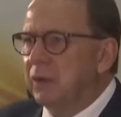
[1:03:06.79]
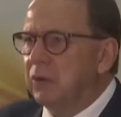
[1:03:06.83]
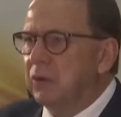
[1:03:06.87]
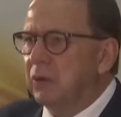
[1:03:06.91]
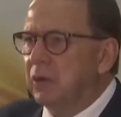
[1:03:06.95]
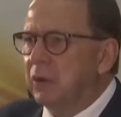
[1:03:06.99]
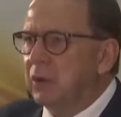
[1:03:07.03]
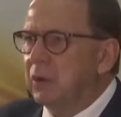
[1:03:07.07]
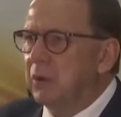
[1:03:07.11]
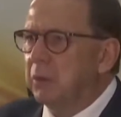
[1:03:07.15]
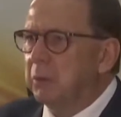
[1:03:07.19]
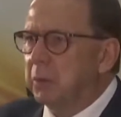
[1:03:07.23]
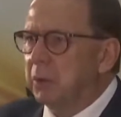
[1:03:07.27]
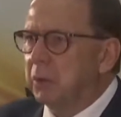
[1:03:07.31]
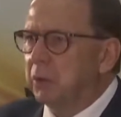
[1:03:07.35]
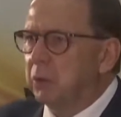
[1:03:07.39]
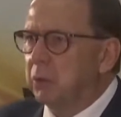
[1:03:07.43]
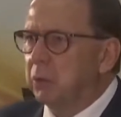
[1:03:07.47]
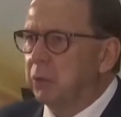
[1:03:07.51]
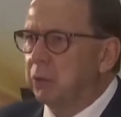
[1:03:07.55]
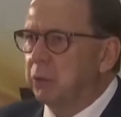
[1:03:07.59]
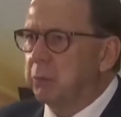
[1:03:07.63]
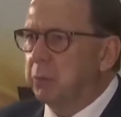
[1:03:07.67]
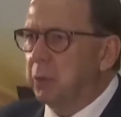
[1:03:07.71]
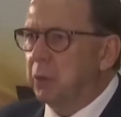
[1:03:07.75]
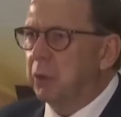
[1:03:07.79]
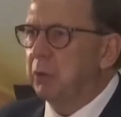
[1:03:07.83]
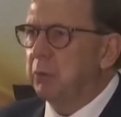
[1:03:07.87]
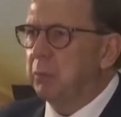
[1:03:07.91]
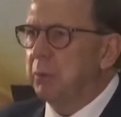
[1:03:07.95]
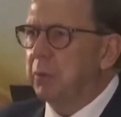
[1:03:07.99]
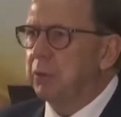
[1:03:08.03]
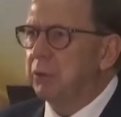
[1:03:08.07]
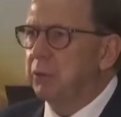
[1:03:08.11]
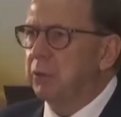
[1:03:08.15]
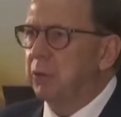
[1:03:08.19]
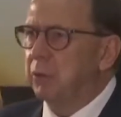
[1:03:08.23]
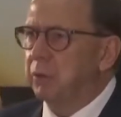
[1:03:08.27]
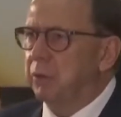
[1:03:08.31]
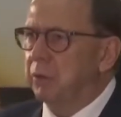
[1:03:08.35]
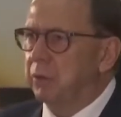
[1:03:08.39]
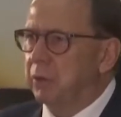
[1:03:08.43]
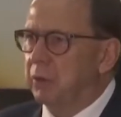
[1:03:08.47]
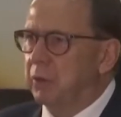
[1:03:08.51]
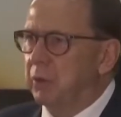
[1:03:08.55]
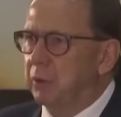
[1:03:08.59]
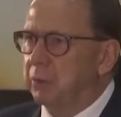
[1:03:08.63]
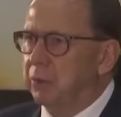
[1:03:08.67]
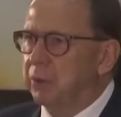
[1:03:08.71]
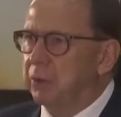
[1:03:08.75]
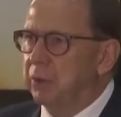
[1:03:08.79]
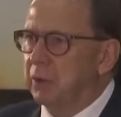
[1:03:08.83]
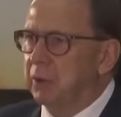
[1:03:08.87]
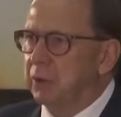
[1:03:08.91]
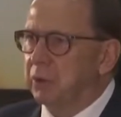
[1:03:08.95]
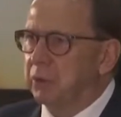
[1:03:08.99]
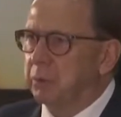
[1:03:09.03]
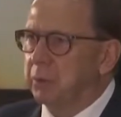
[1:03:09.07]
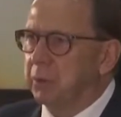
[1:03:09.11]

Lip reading: document was put before the top six,